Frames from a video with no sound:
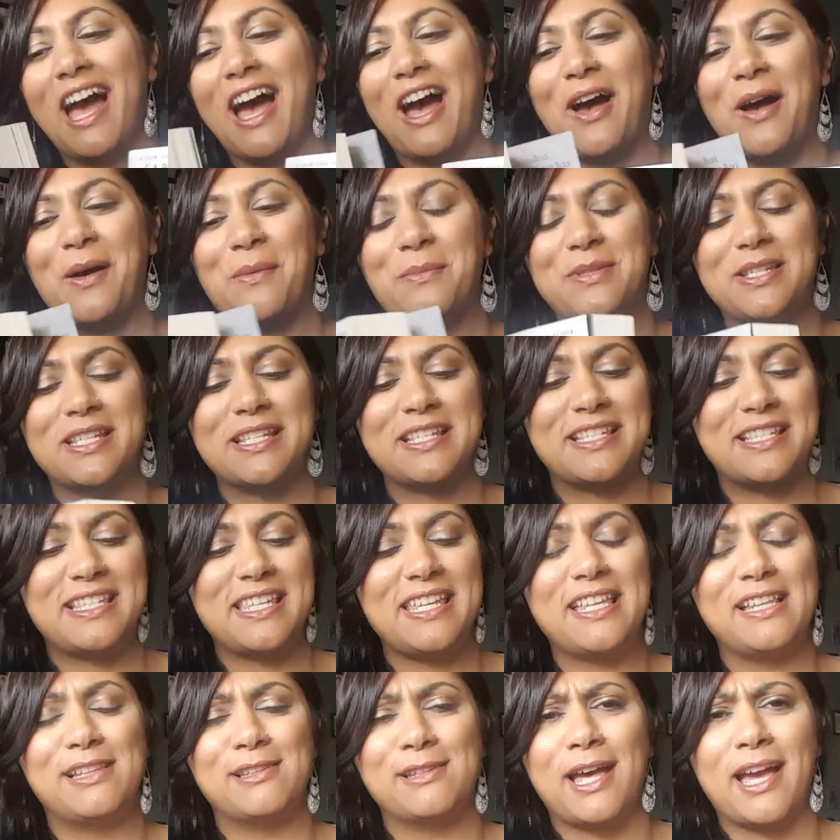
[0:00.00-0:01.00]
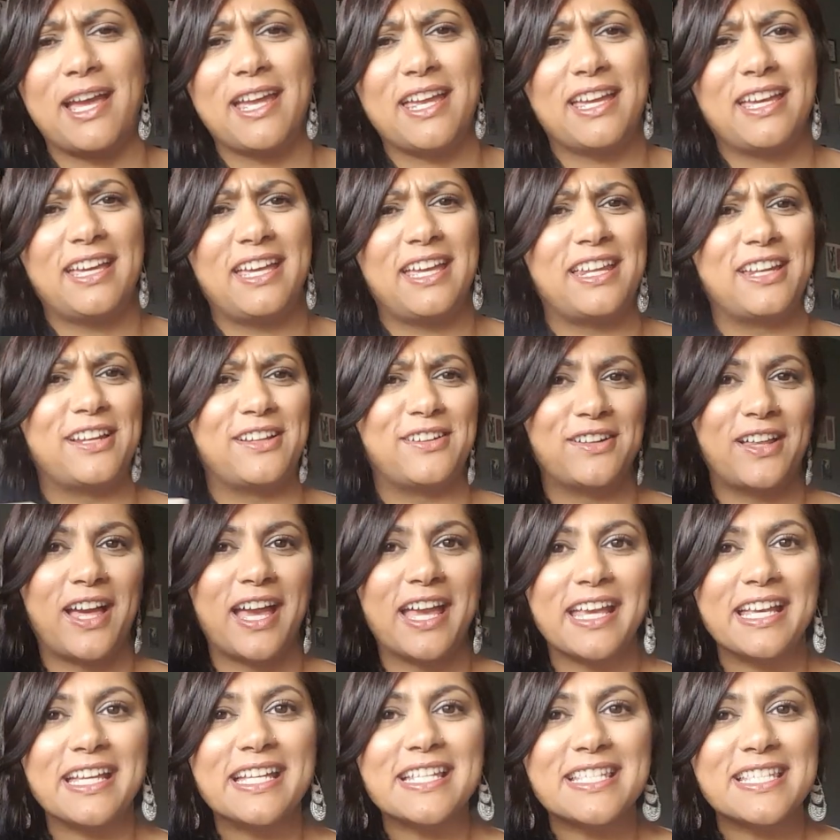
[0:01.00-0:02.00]
Um, to see Laia and
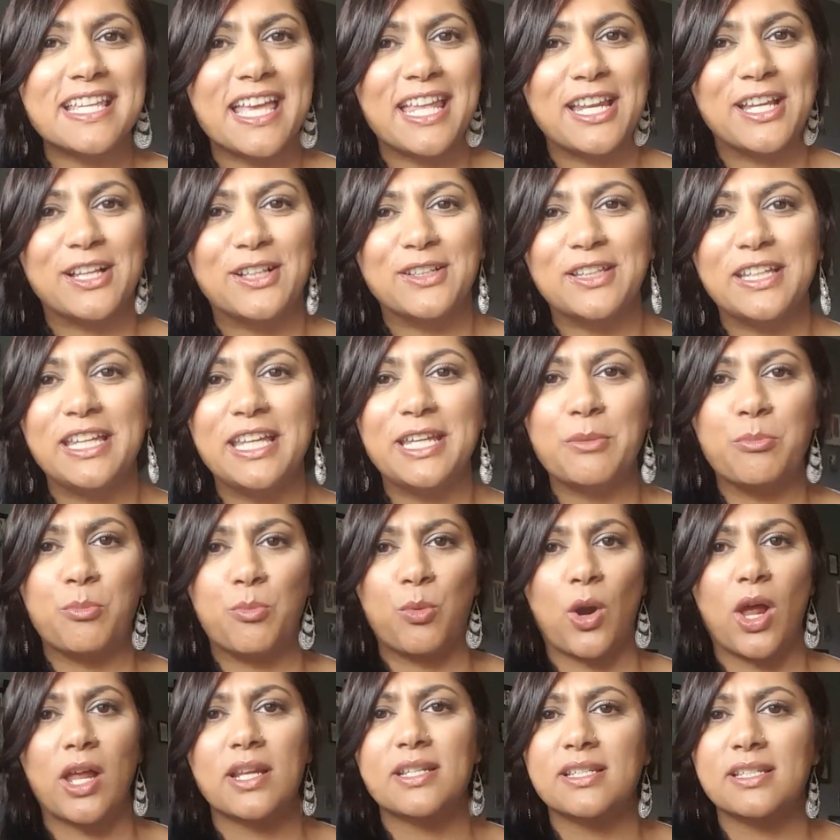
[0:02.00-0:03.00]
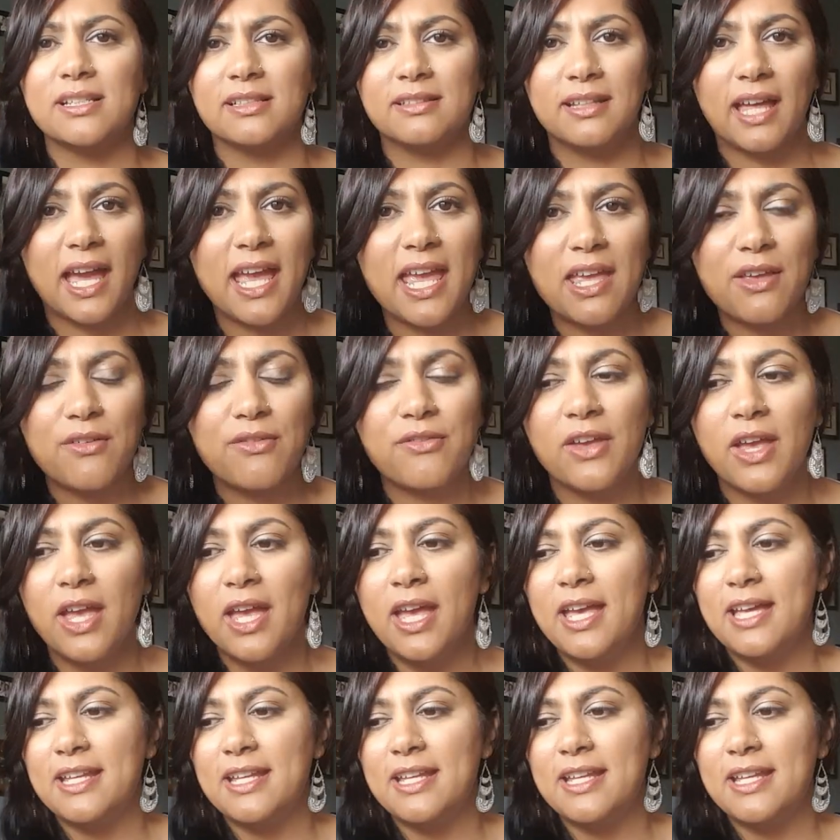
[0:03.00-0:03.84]
Elias and Helene brought to life,